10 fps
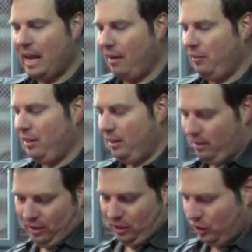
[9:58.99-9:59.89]
have
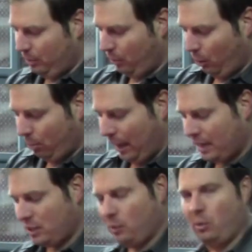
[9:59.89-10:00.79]
the cheapo
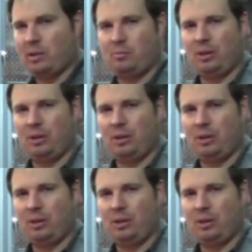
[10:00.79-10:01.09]
plastic ones,